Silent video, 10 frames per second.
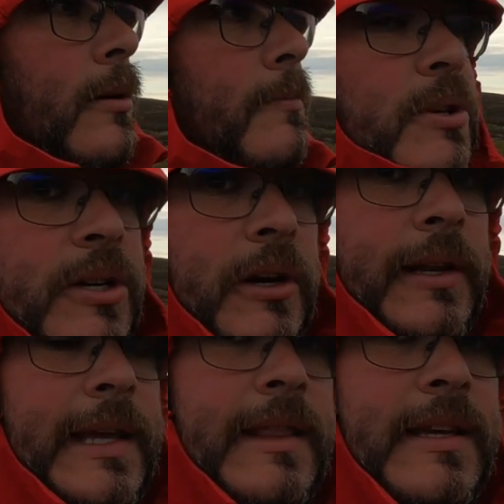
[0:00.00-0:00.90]

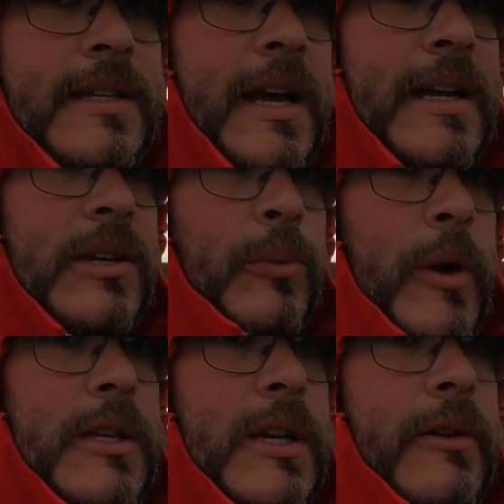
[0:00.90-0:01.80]
Bizarrely, in this case, a
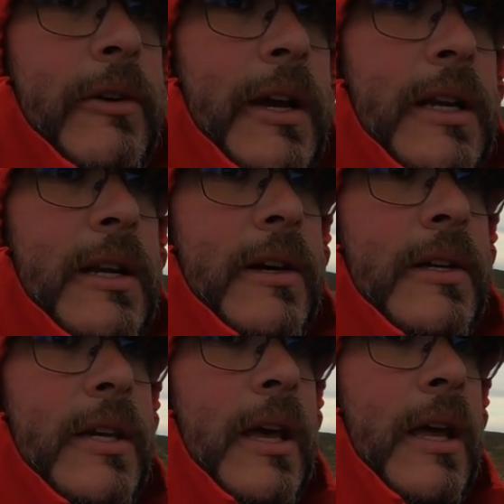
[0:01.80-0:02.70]
windy and rainy
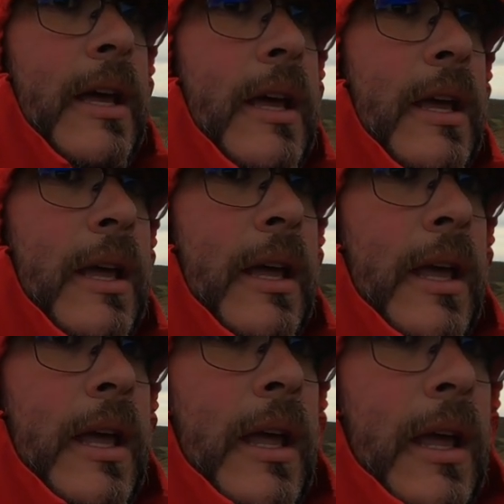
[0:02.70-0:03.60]
night.
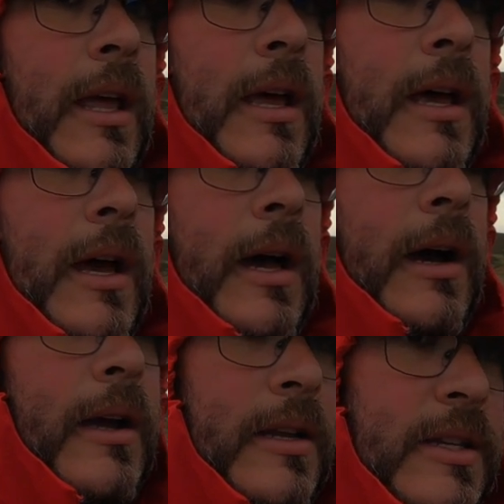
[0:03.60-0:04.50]

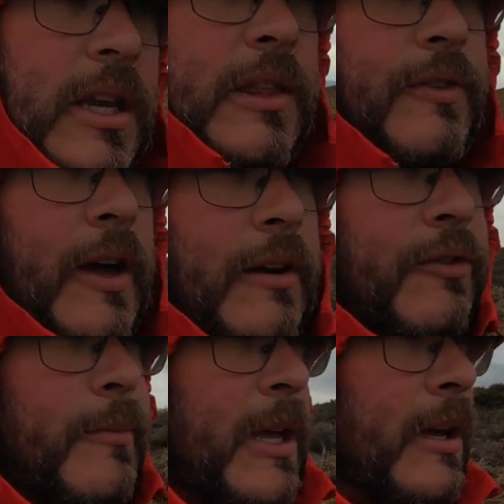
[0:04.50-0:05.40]
I can see the van
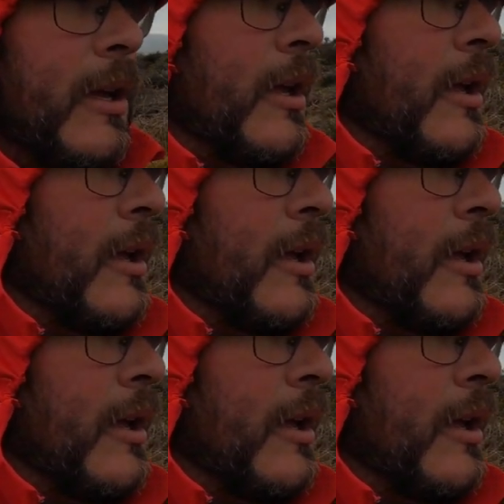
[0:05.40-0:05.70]
from here